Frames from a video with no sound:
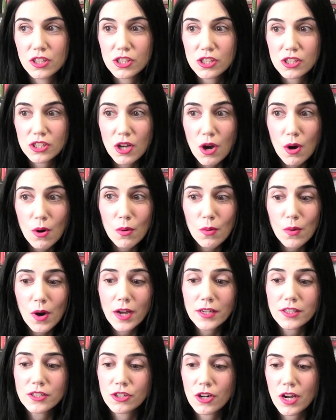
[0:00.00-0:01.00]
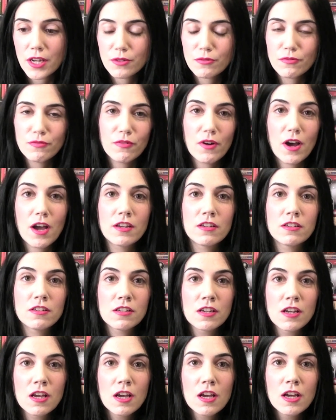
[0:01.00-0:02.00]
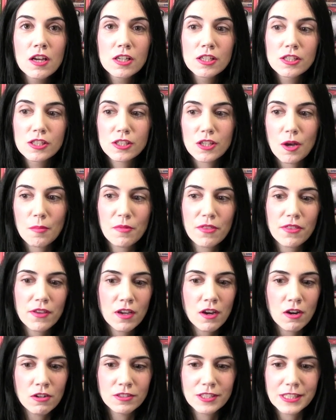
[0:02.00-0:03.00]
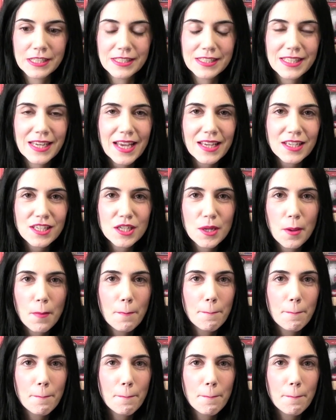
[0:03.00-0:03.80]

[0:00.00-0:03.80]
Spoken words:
so I tried to find something on the internet,